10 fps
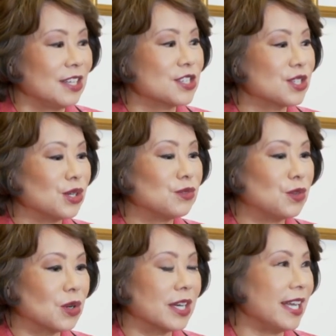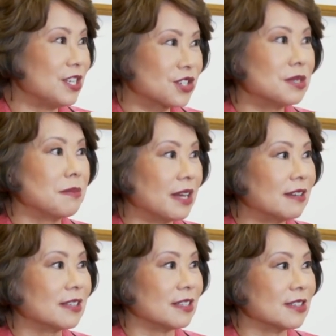So for Asian
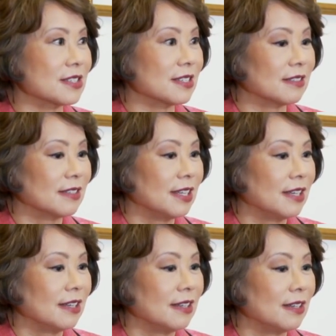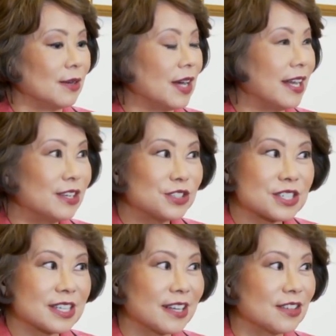Americans, I
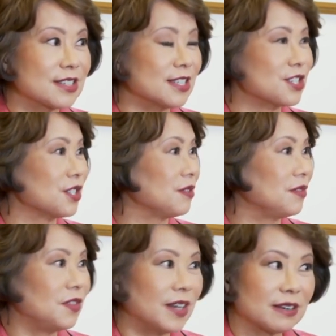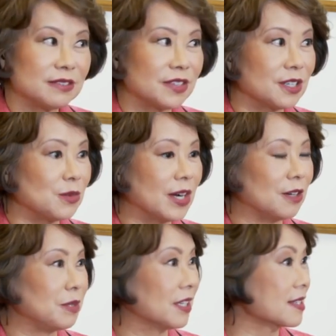understand this issue very, very
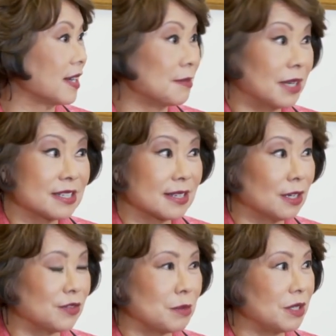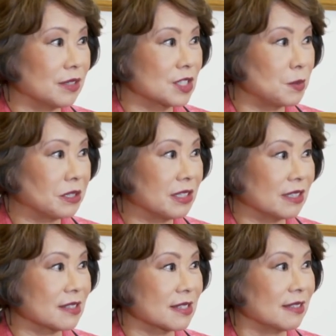well because I myself am
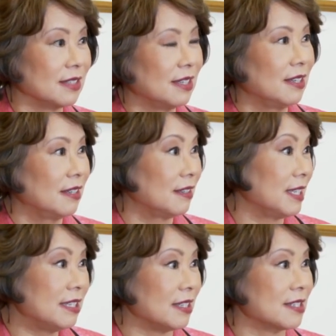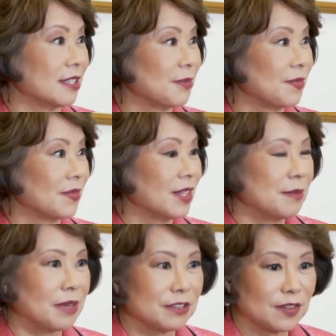inexperienced in it.
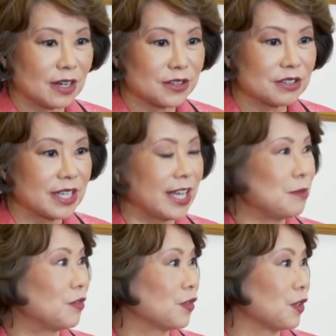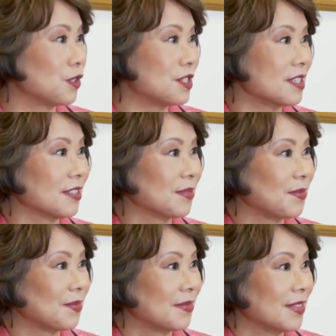My father came first
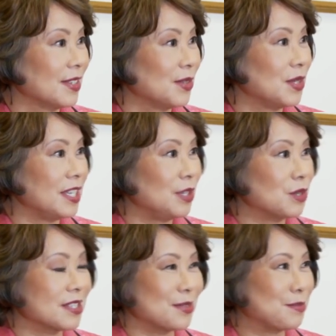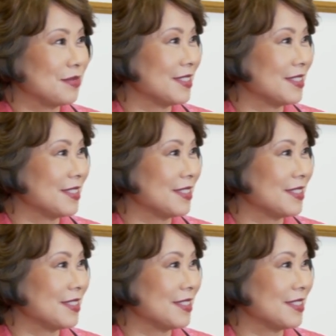when he was a